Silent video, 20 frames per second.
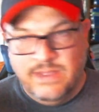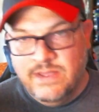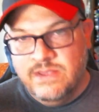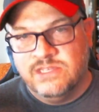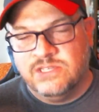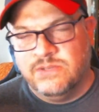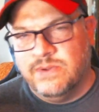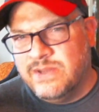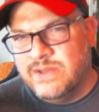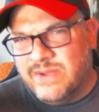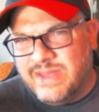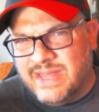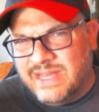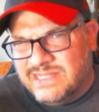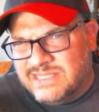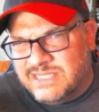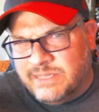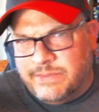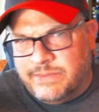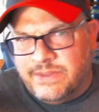So anyway,
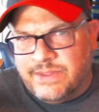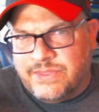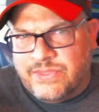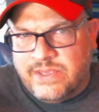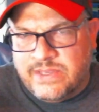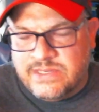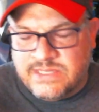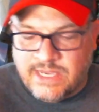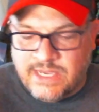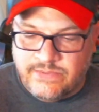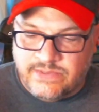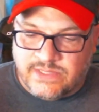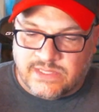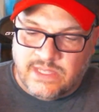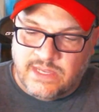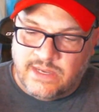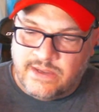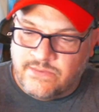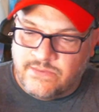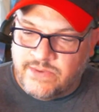that's some of the things I was
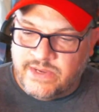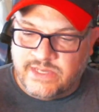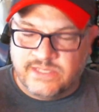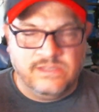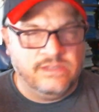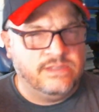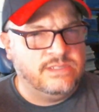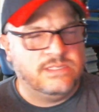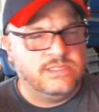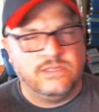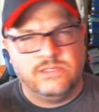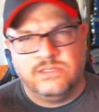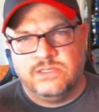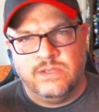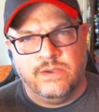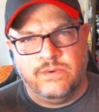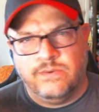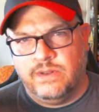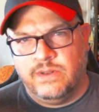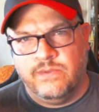thinking recently. It's a
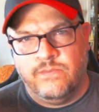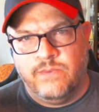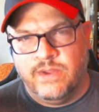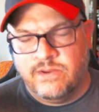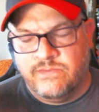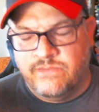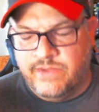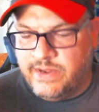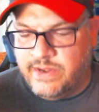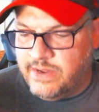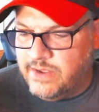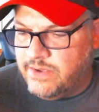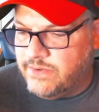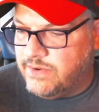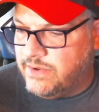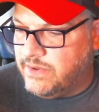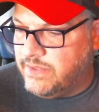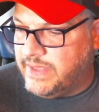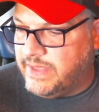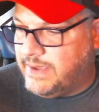totally weird video and
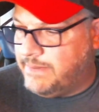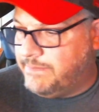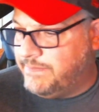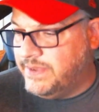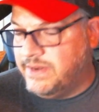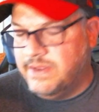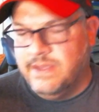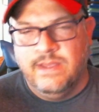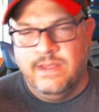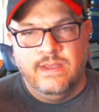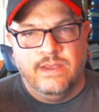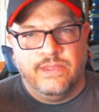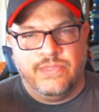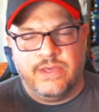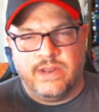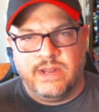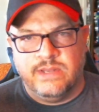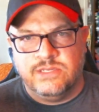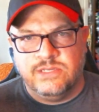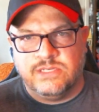all that, but
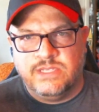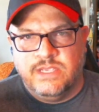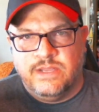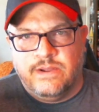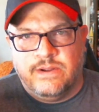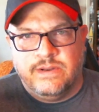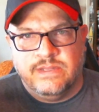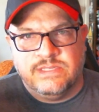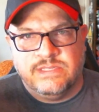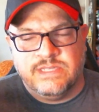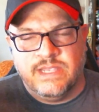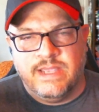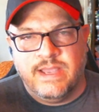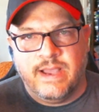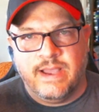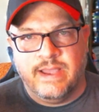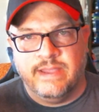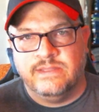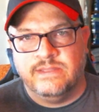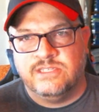thought I'd just get on and say
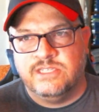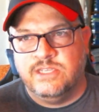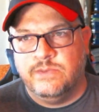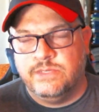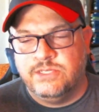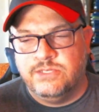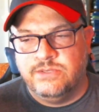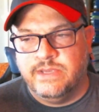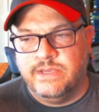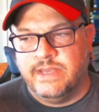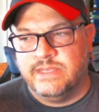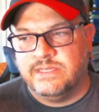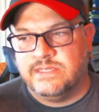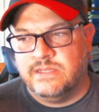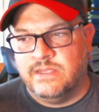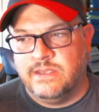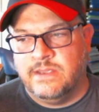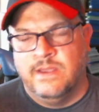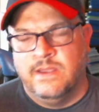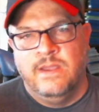hi and see what you guys
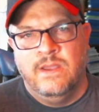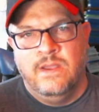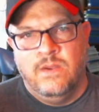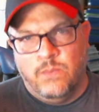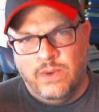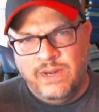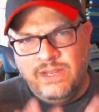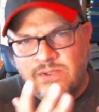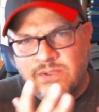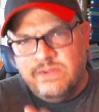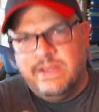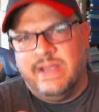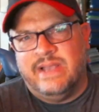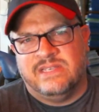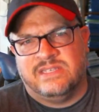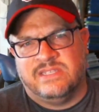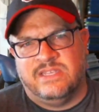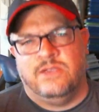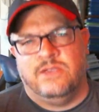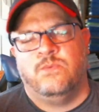think. What do you
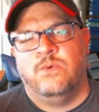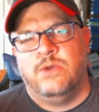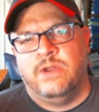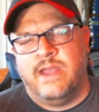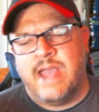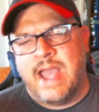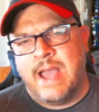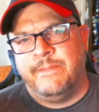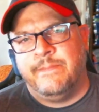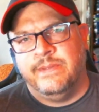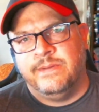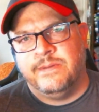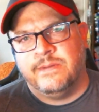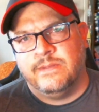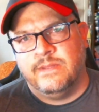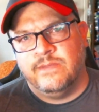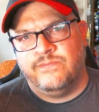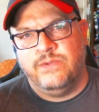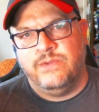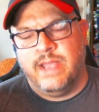guys think would have happened
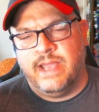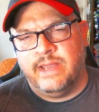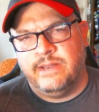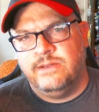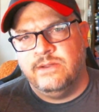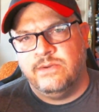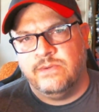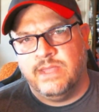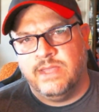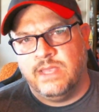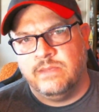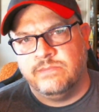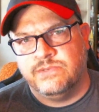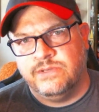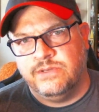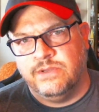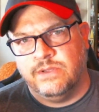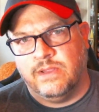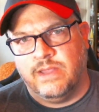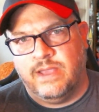if you had no games
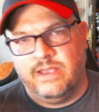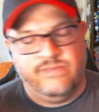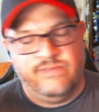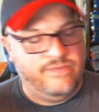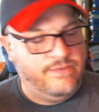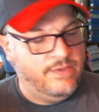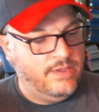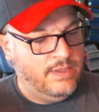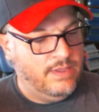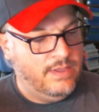in your life?